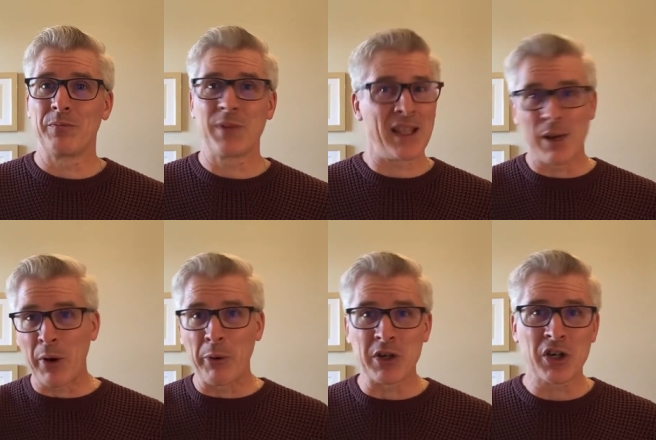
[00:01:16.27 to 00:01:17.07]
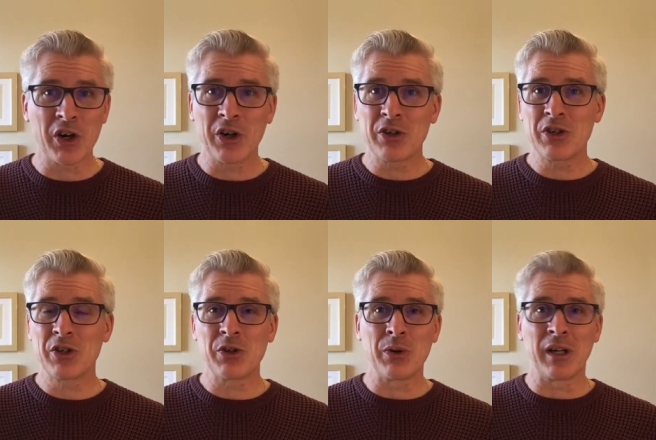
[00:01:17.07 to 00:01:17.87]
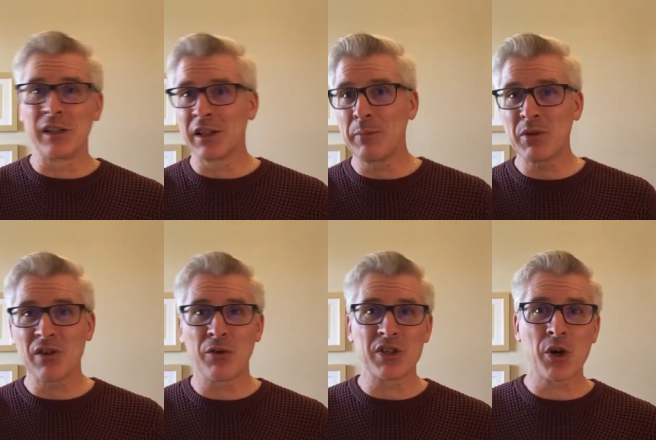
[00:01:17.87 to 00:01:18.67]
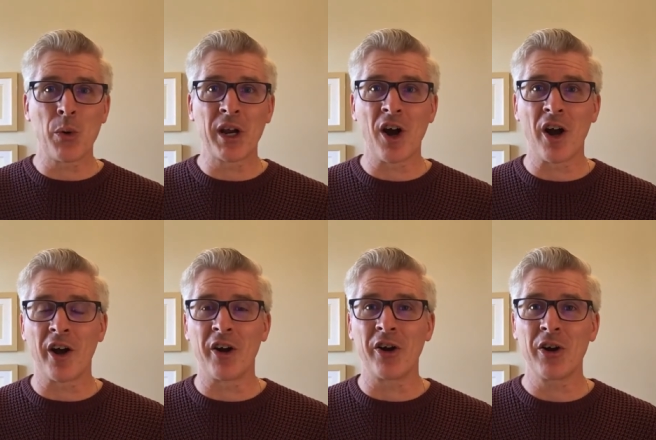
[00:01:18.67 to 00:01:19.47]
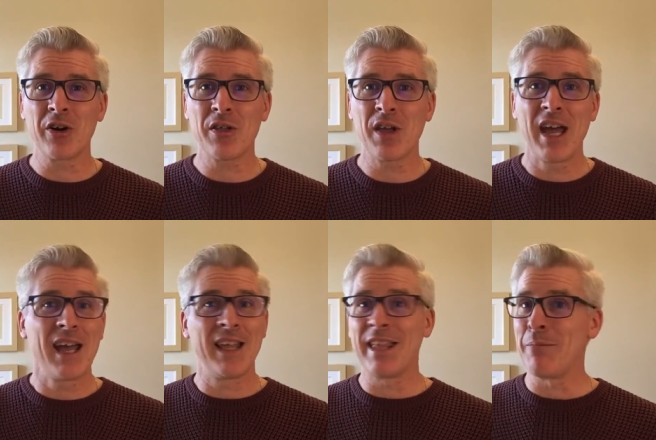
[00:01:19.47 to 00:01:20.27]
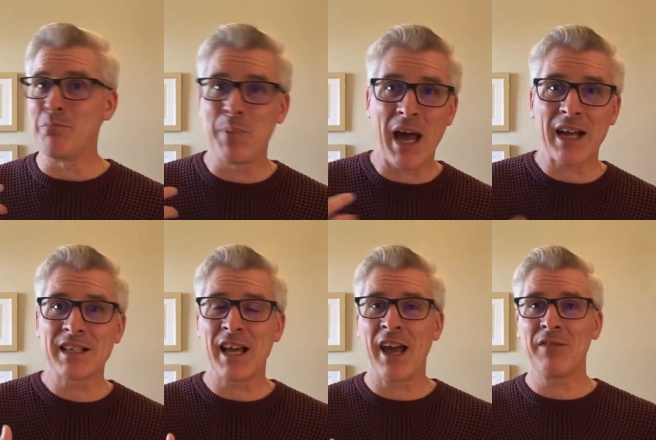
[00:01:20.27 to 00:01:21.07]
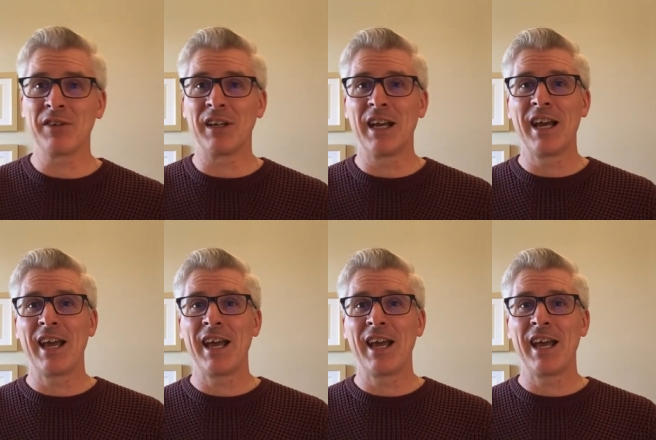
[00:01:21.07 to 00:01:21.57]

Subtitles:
And then we return to a glimpse of what's going on earth, and then back to heaven,